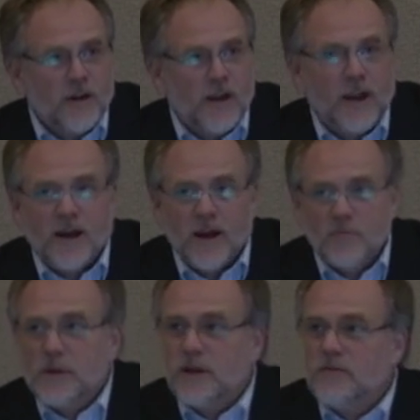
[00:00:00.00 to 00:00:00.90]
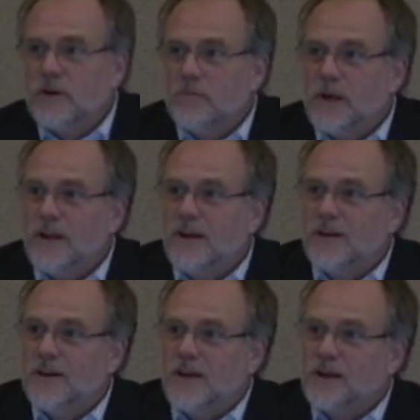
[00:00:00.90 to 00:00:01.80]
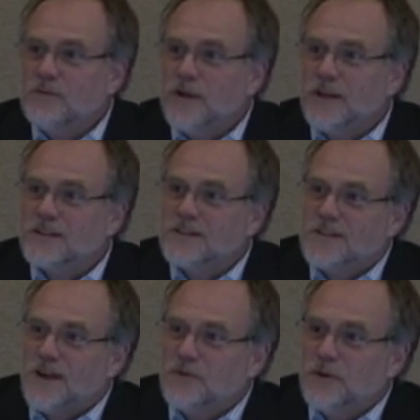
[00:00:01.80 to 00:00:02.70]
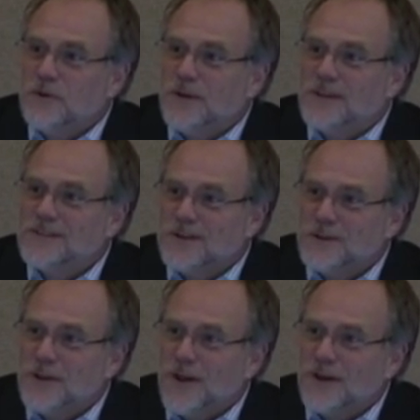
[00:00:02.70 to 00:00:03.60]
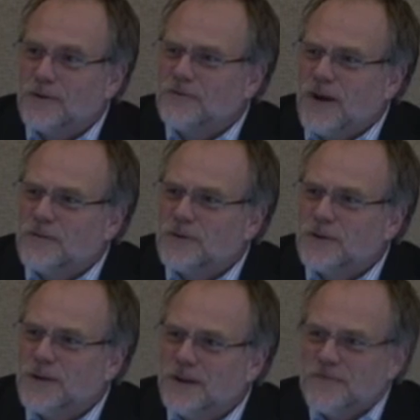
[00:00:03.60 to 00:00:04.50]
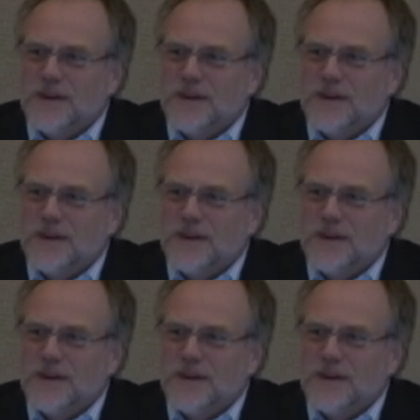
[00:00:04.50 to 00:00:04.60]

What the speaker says: and I believe their next meeting is this afternoon at 6 o'clock or 5:30.